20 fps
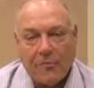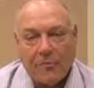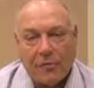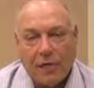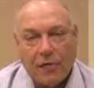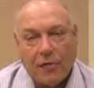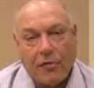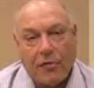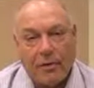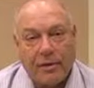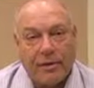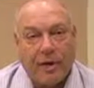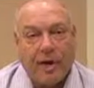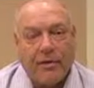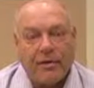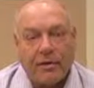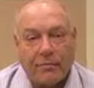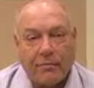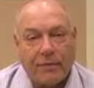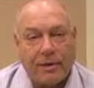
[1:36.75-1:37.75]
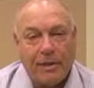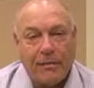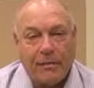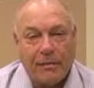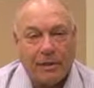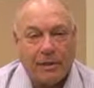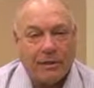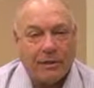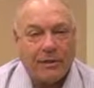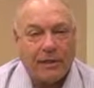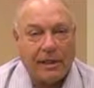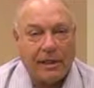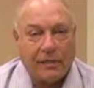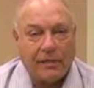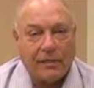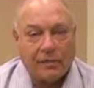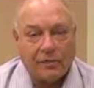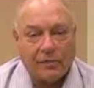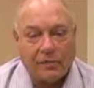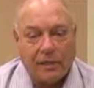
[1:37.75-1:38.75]
both with other people in the
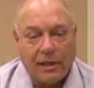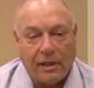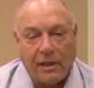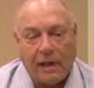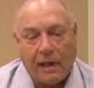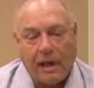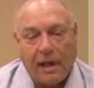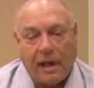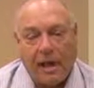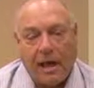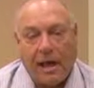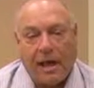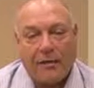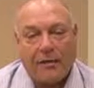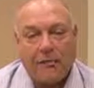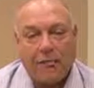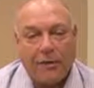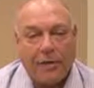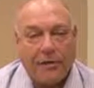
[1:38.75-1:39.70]
industry and